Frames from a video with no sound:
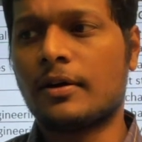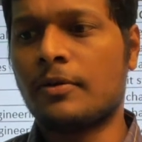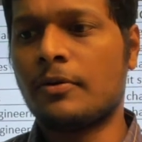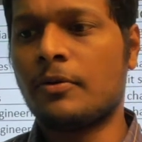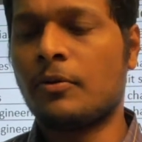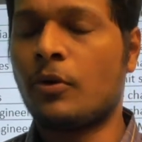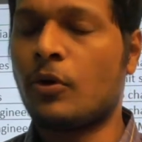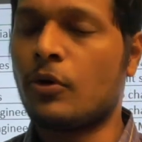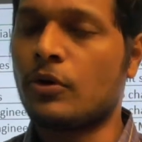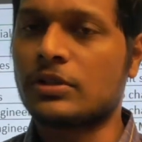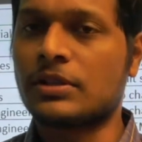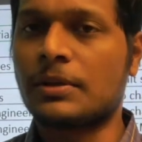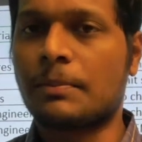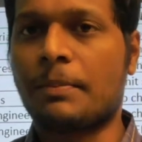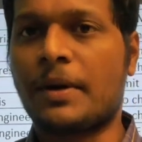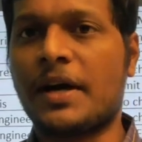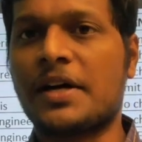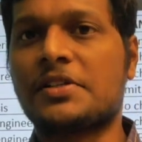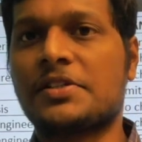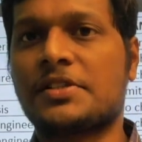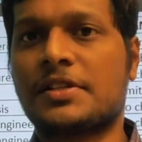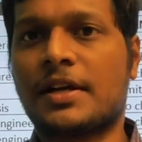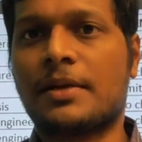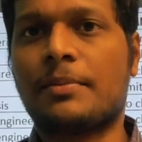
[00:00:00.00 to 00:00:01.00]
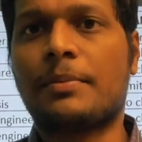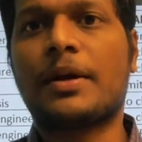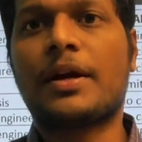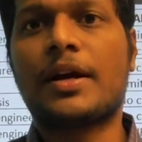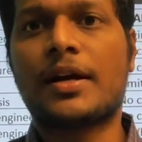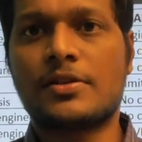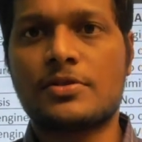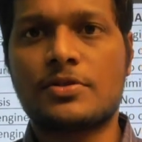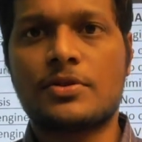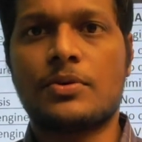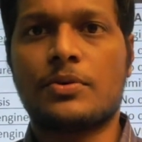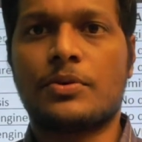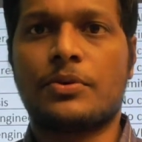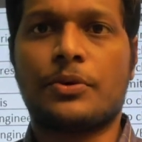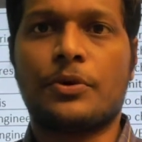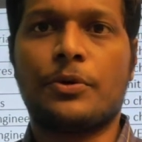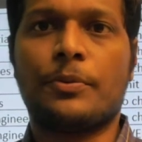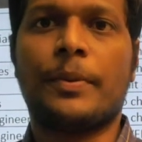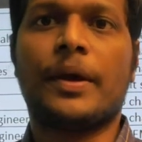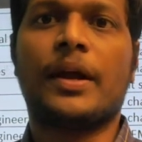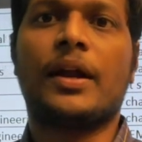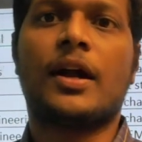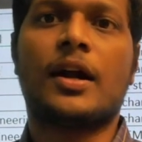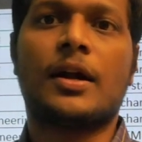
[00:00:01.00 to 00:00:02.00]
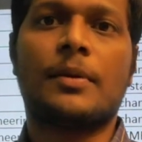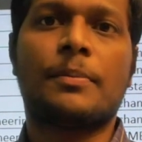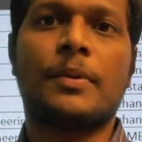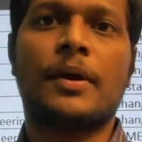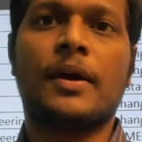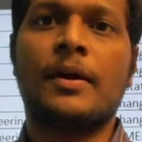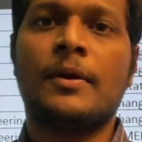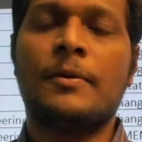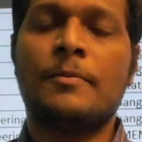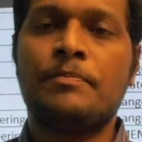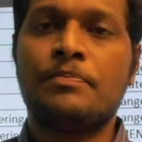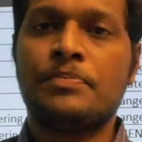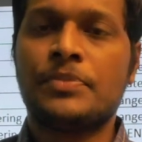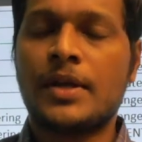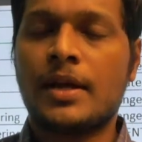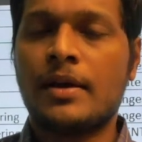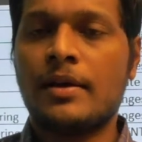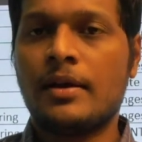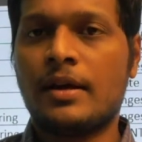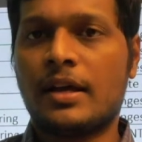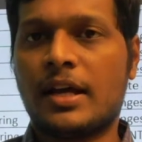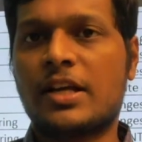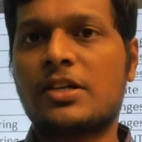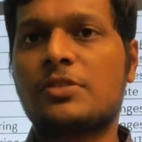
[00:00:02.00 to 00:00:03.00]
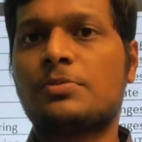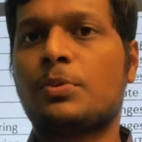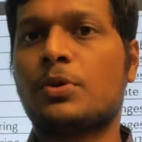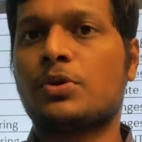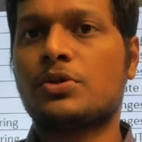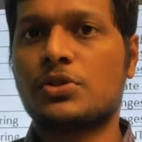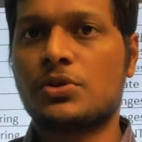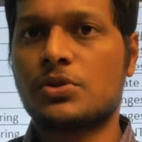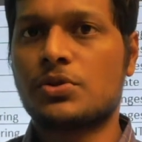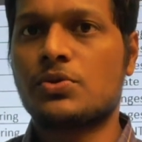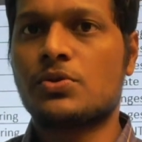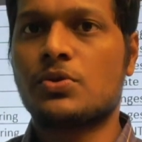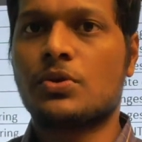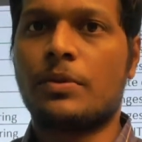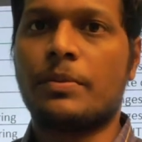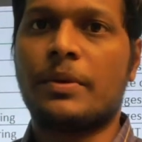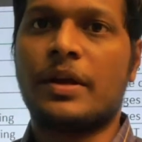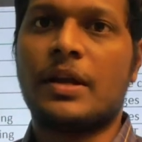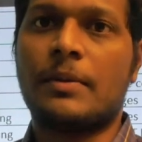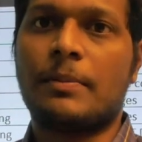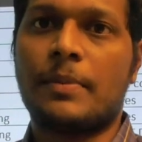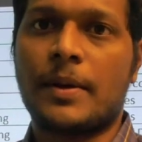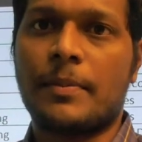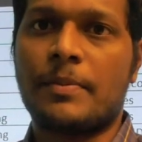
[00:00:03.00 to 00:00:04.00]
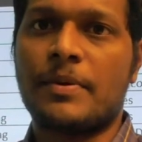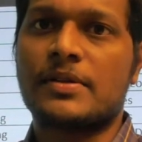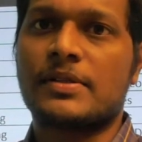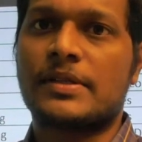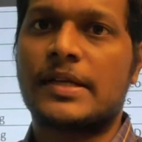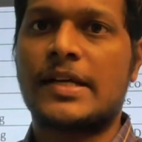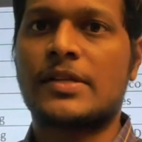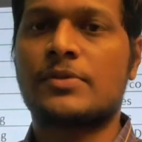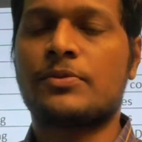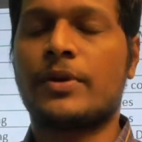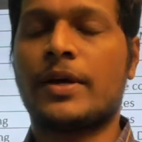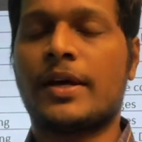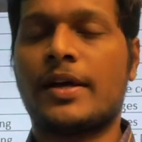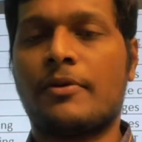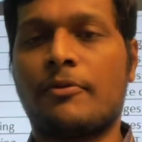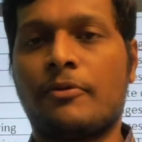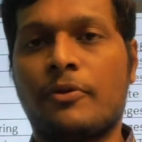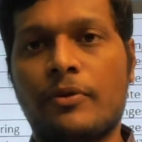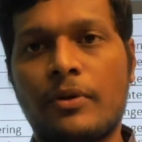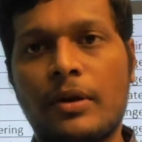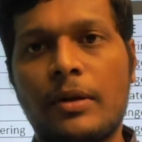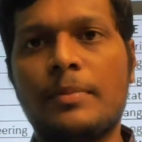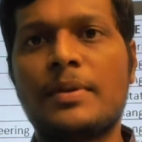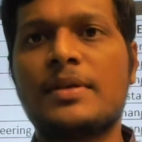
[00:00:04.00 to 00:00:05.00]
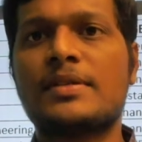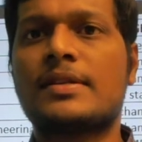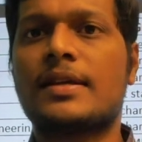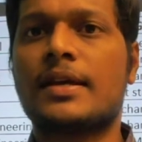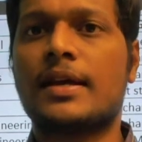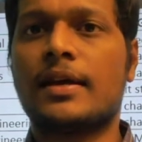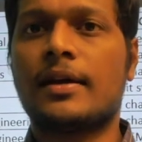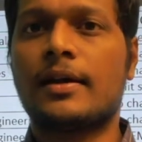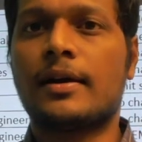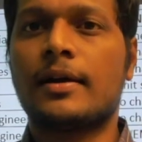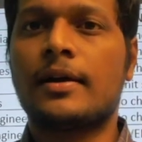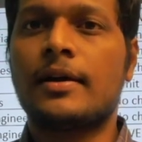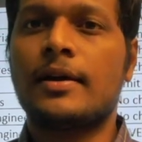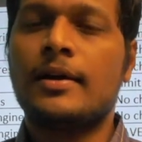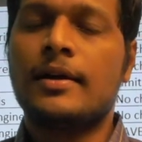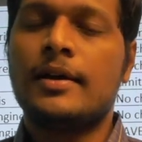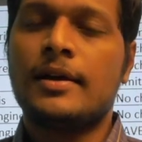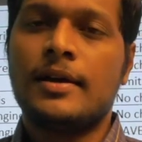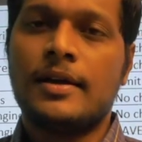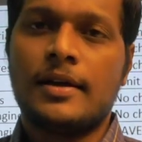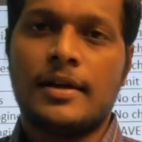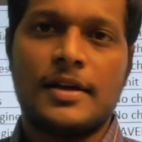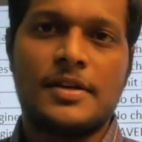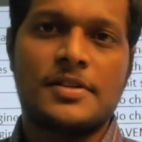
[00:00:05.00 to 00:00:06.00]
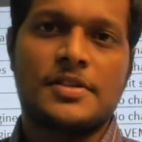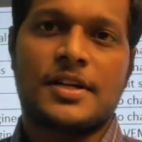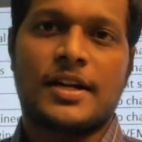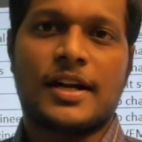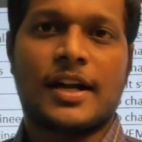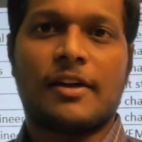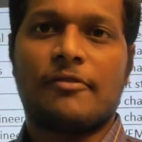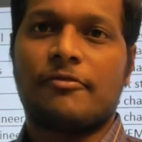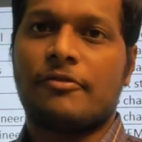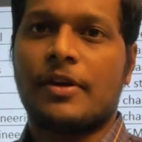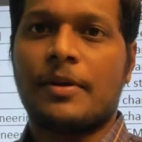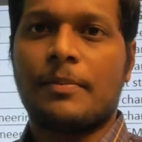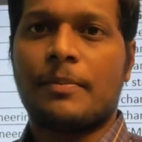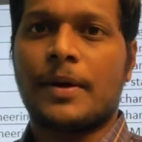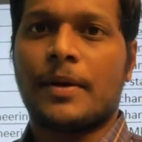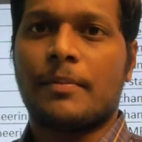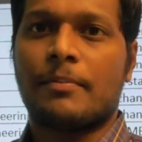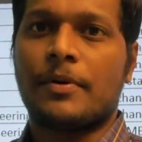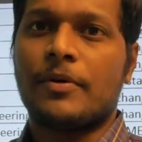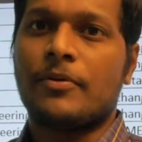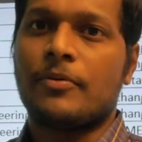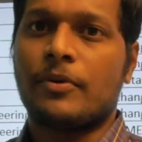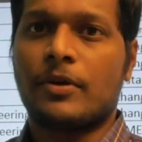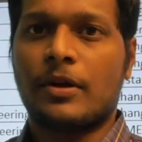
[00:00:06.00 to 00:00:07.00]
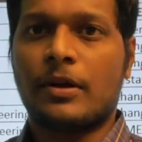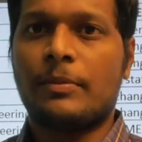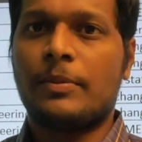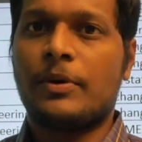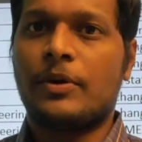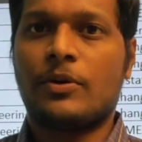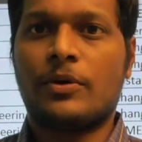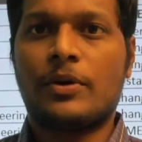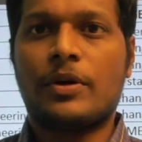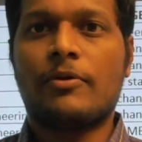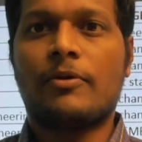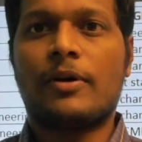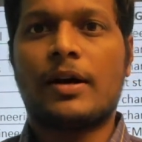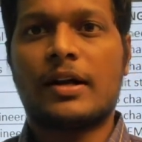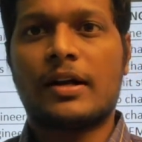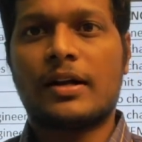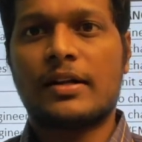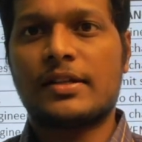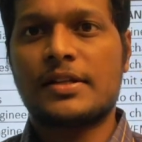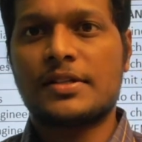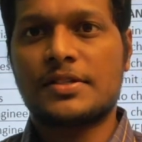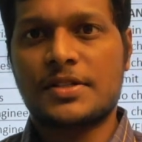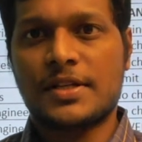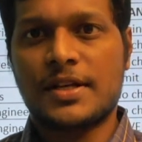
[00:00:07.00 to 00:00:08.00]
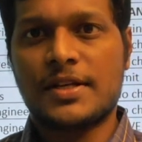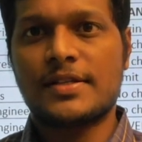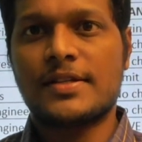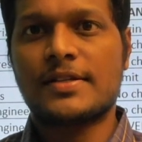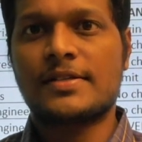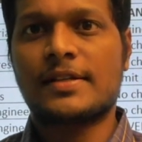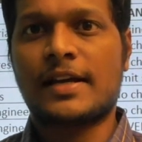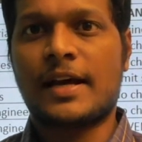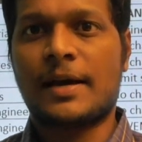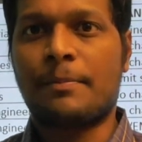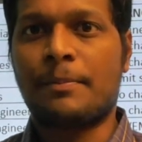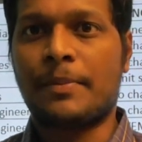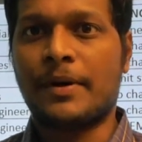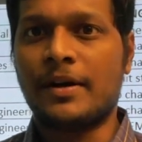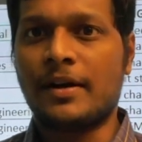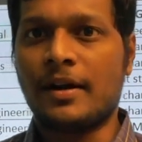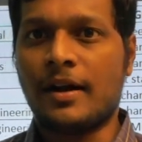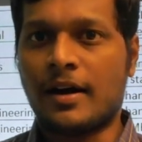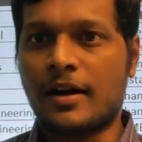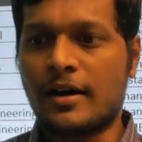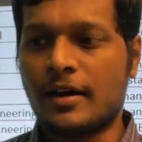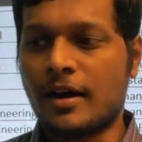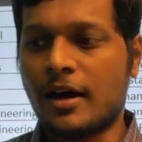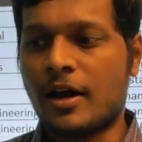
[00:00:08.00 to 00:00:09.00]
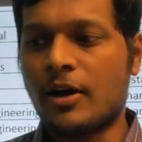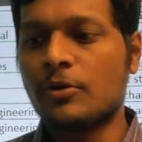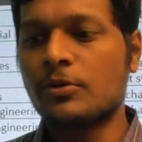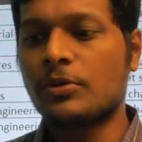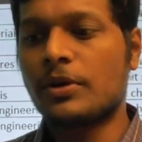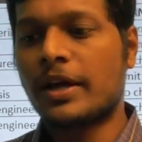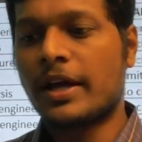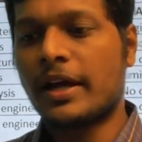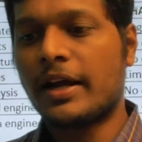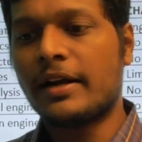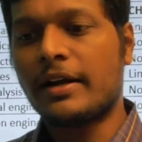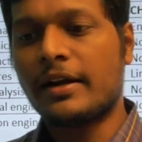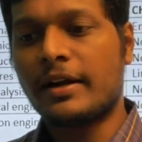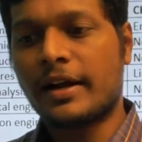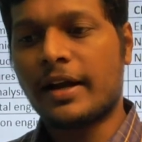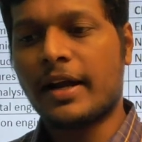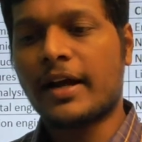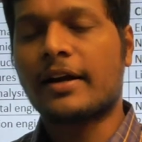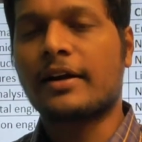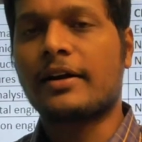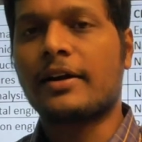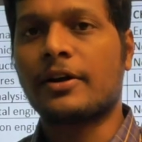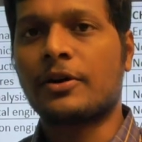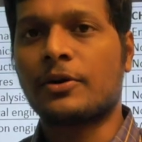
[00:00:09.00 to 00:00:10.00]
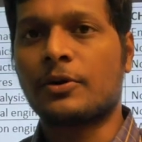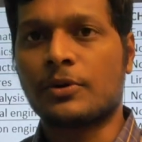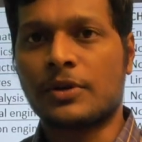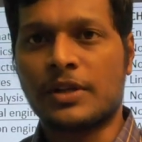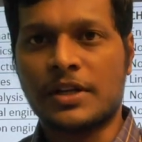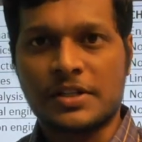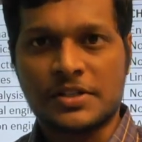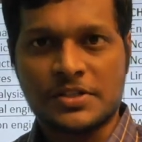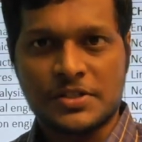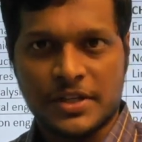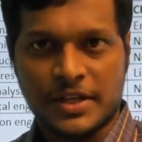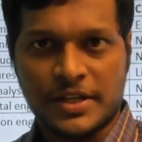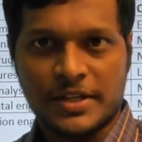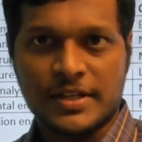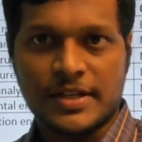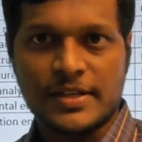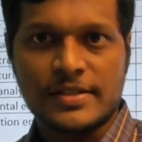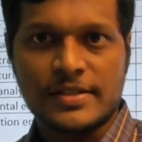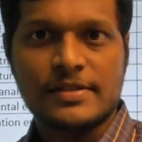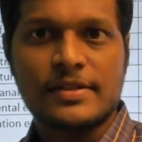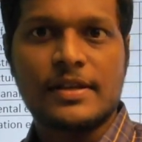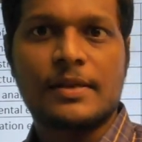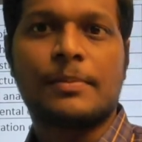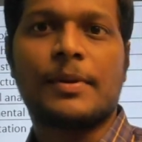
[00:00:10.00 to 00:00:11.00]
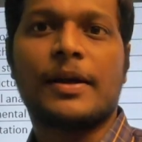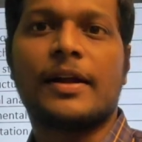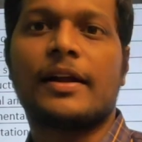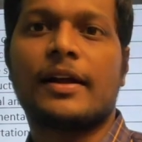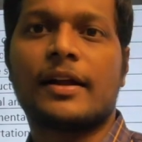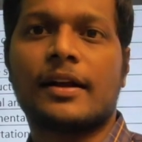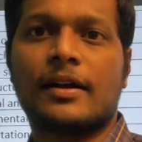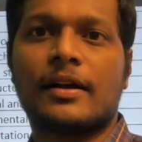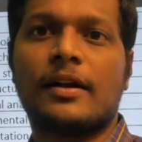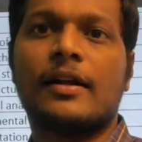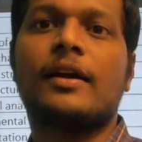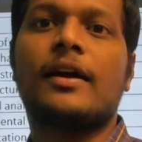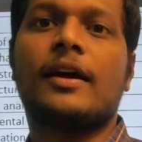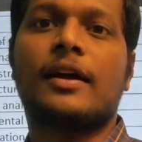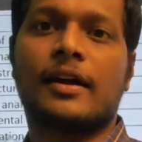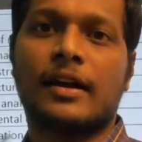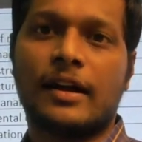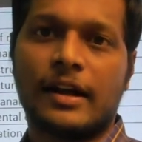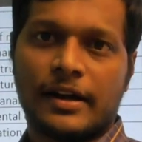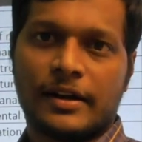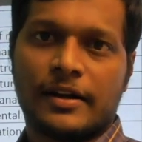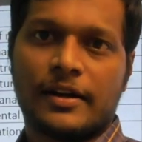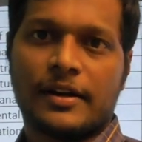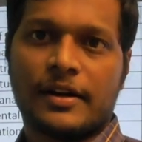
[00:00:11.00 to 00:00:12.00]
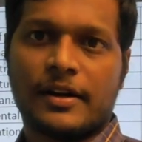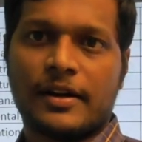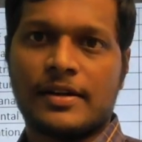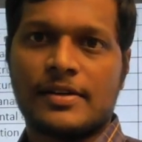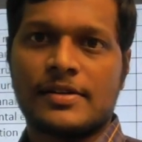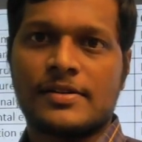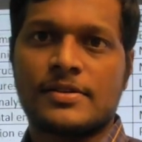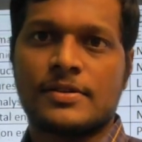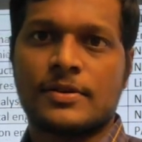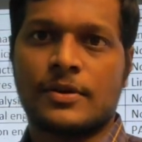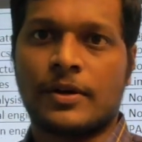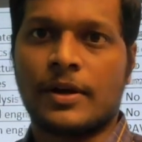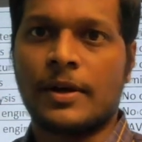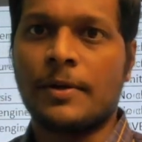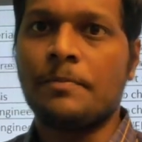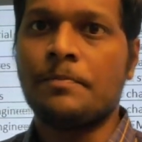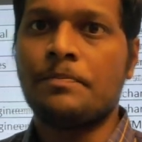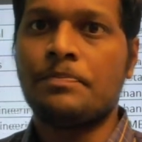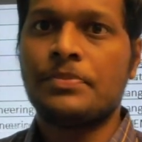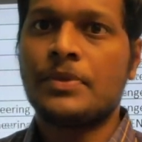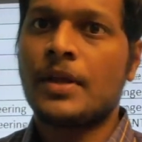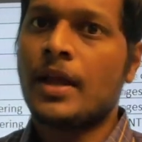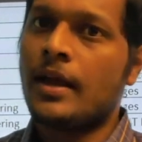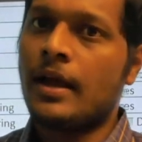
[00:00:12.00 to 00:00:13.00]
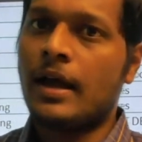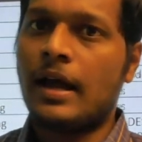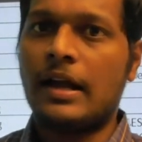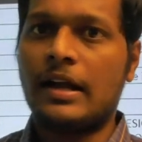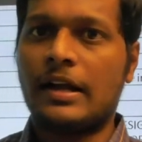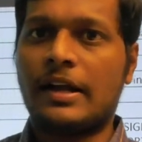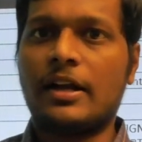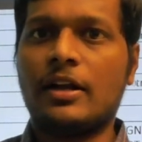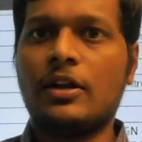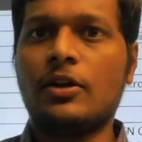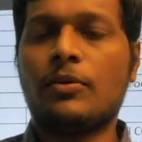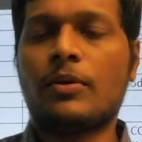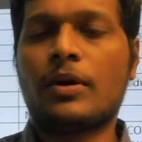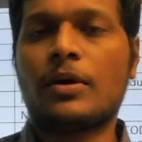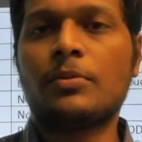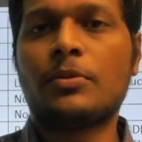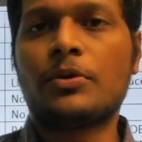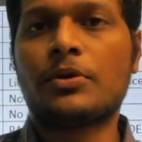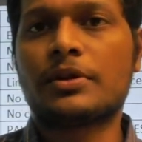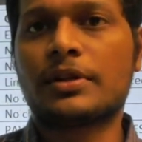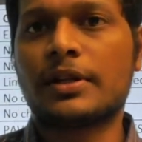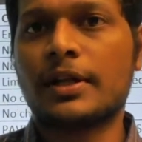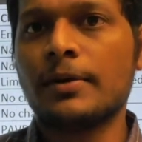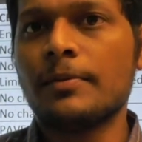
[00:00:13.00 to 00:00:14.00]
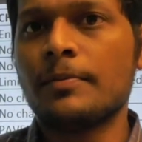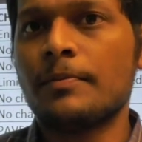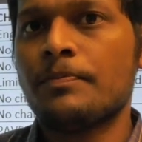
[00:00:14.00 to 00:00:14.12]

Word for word: over the past year because you you may not be exposed to so many papers as we, are, we will be seeing each and every paper we will be knowing what are the changes happened and how GATE reacted to the changes immediately and later years. Okay. I will tell you one more thing.